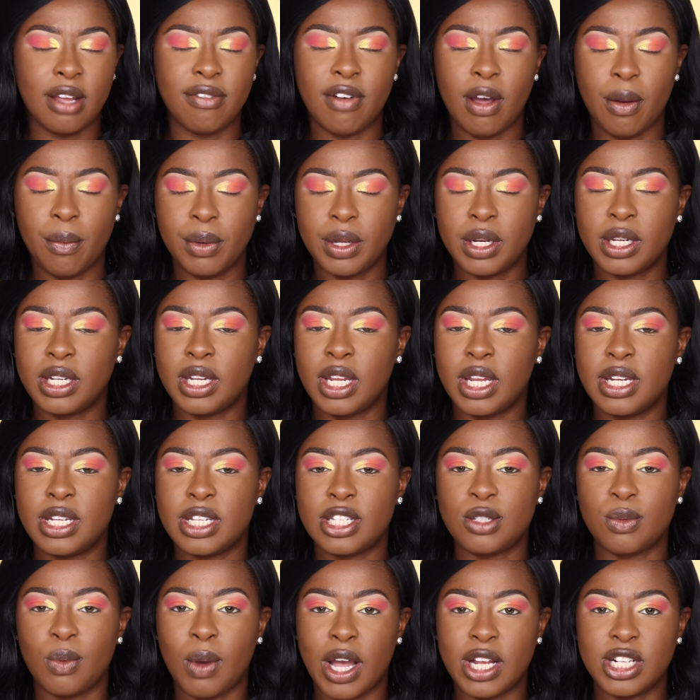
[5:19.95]
If I would have done
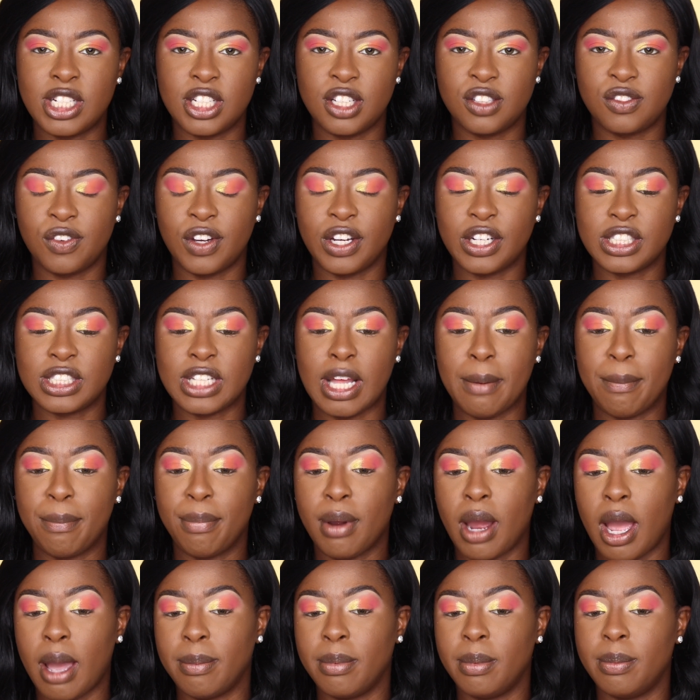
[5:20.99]
the swatches first, I
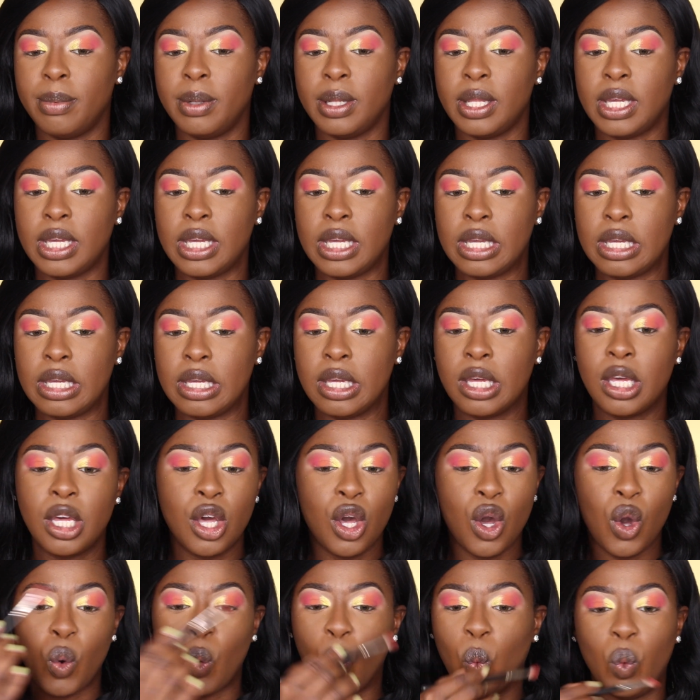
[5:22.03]
probably
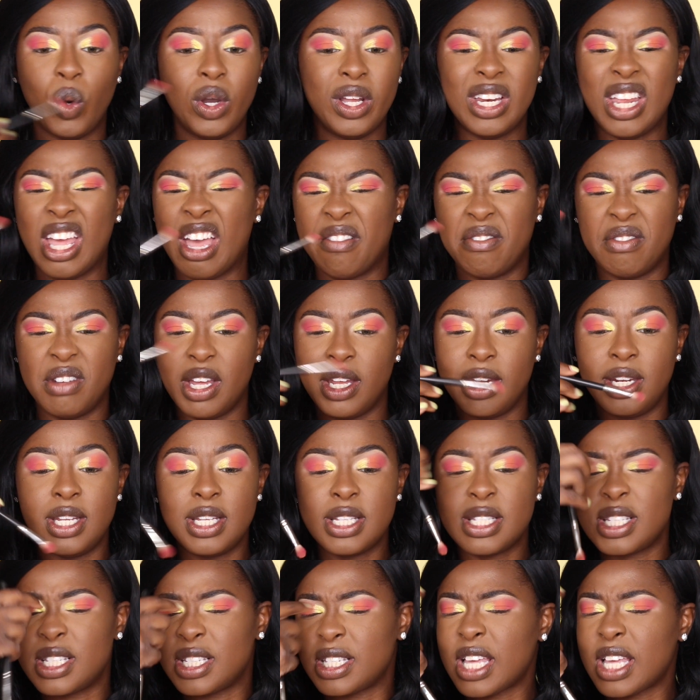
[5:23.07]
wouldn't have done this.